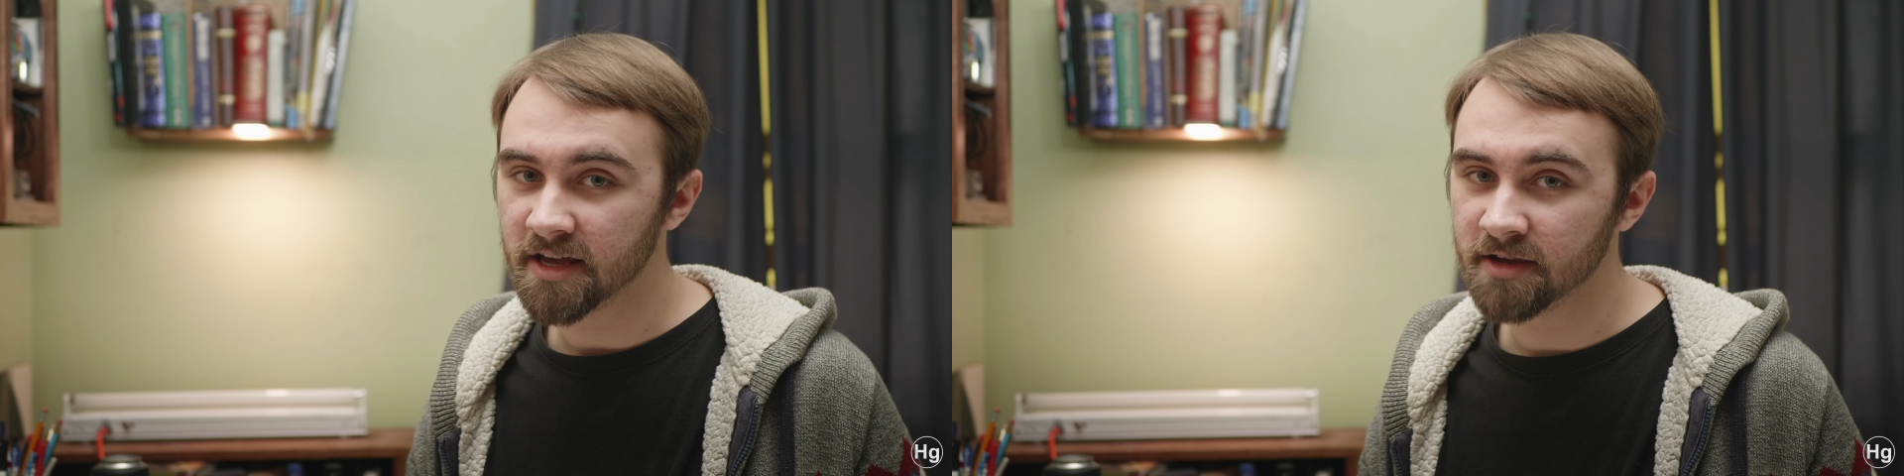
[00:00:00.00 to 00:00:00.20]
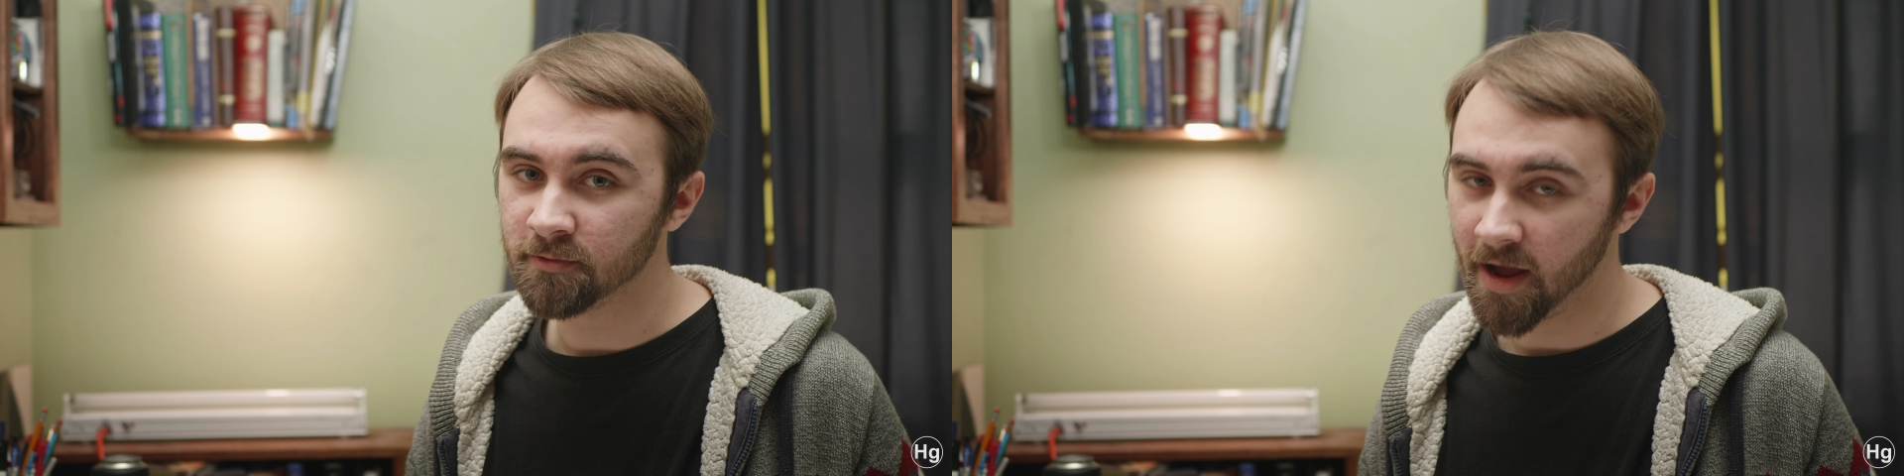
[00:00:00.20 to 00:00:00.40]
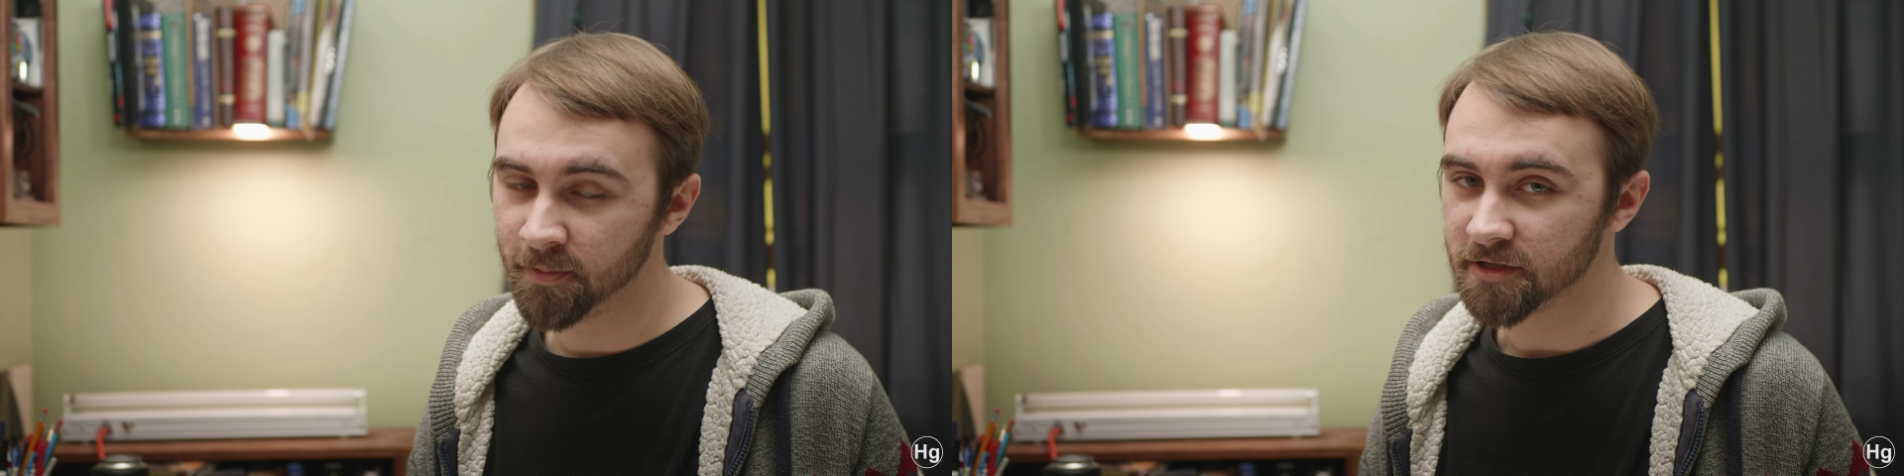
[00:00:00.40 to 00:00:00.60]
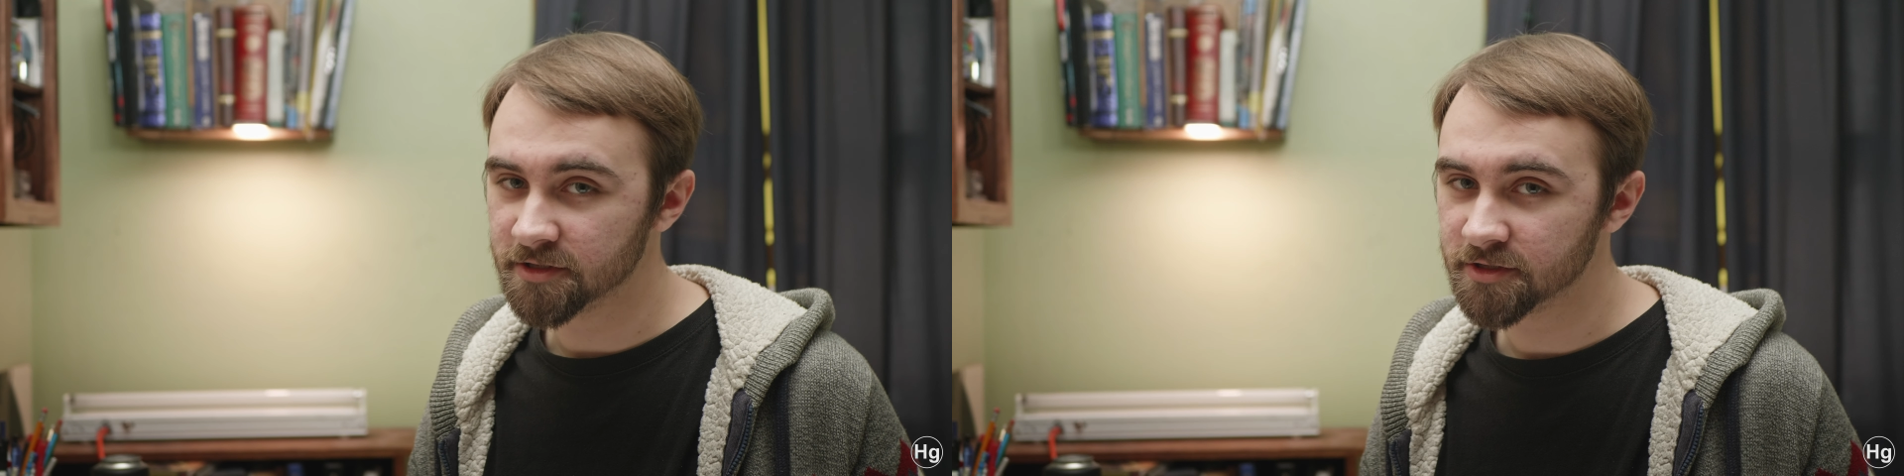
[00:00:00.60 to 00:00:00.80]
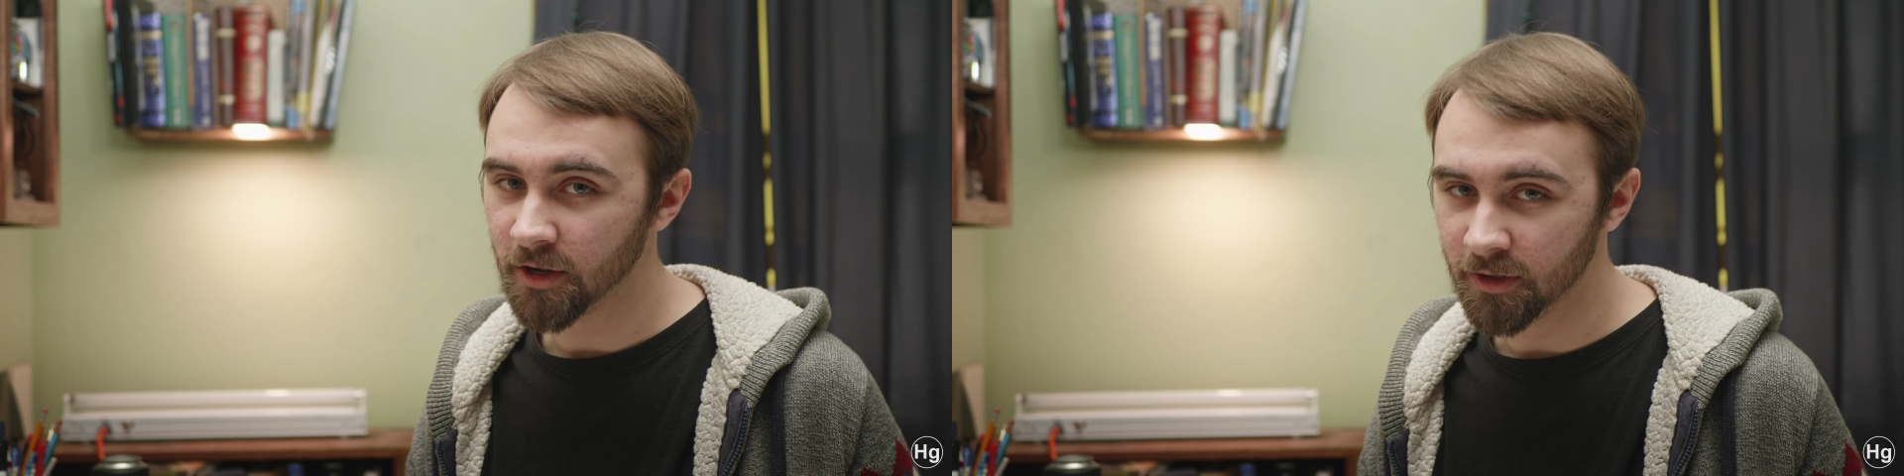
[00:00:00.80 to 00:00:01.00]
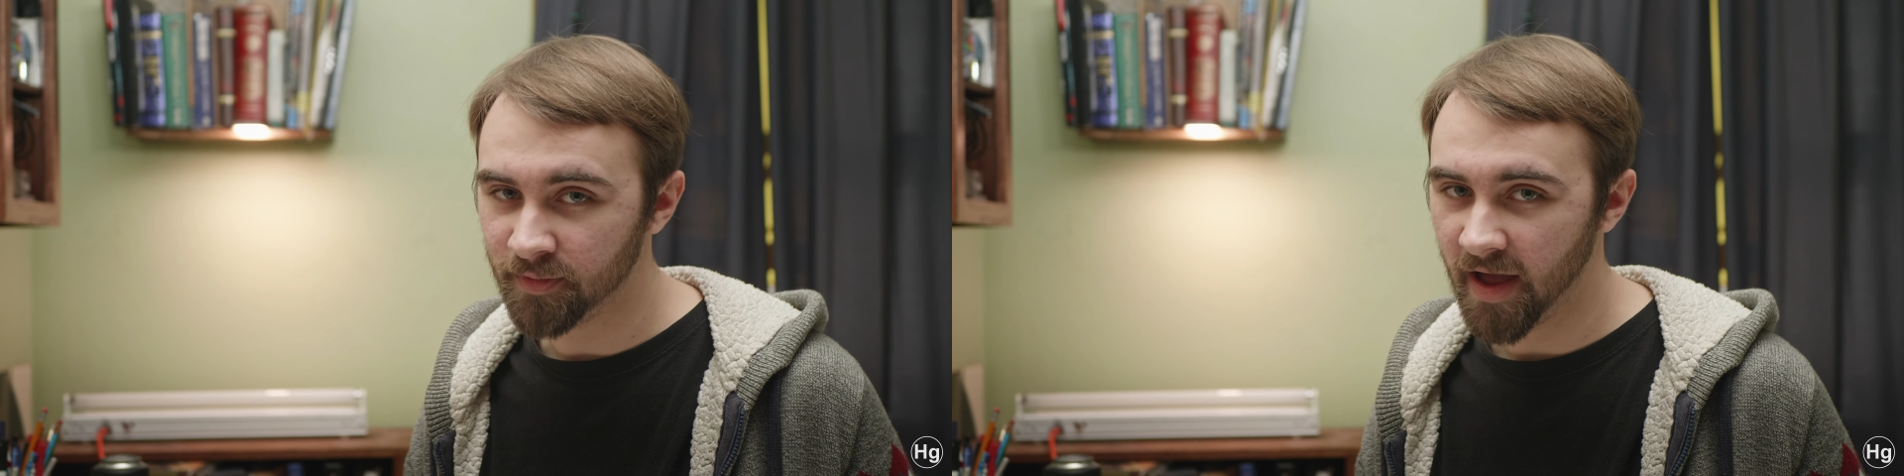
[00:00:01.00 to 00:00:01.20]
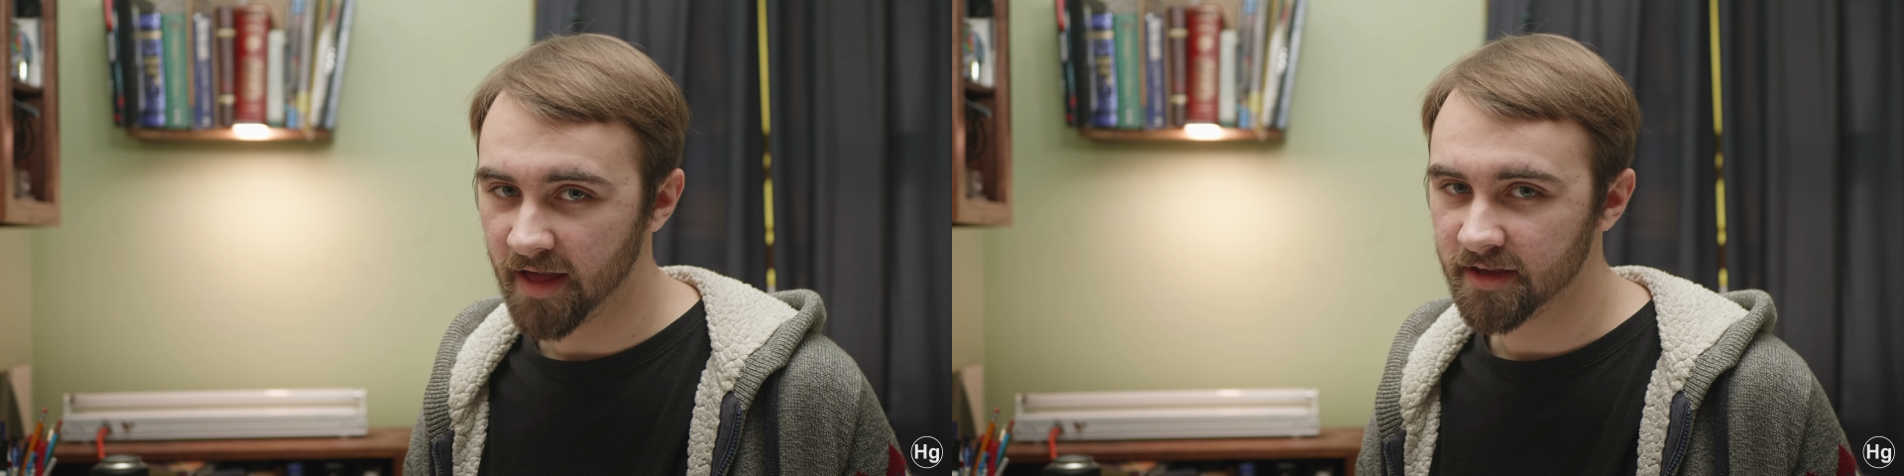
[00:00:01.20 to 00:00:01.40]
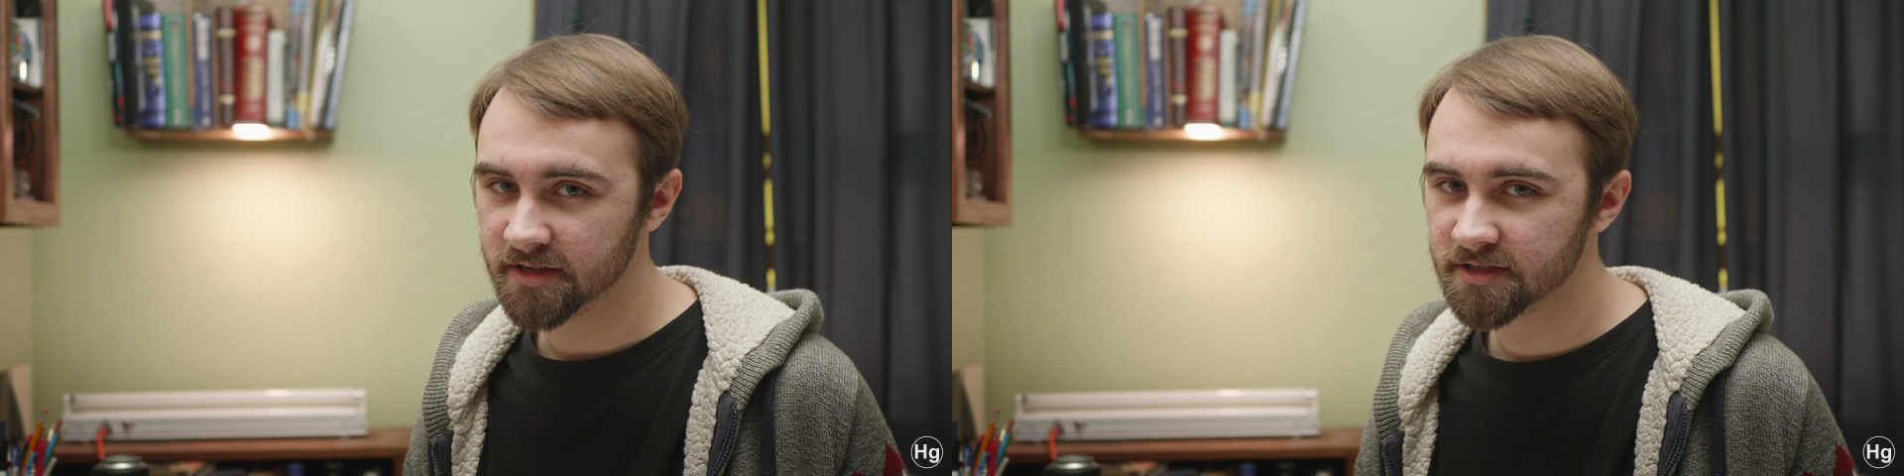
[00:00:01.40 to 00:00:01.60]
a rapid start
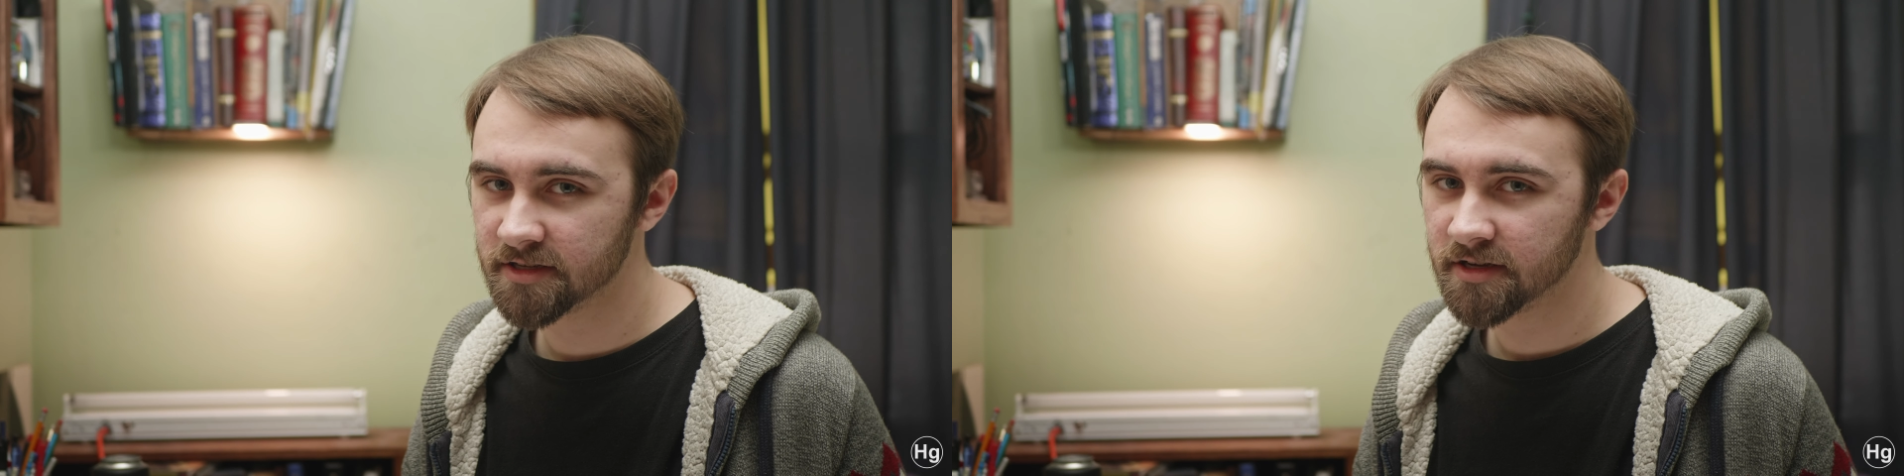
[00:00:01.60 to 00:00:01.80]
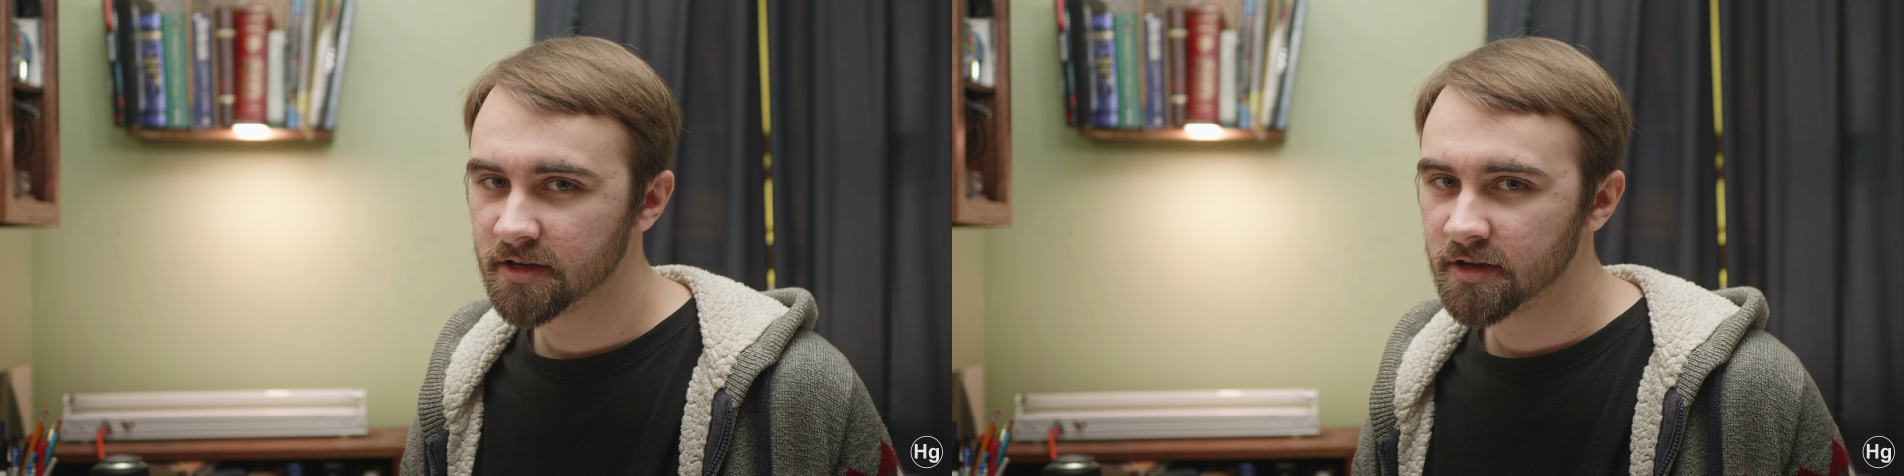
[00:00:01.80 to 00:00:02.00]
ballast,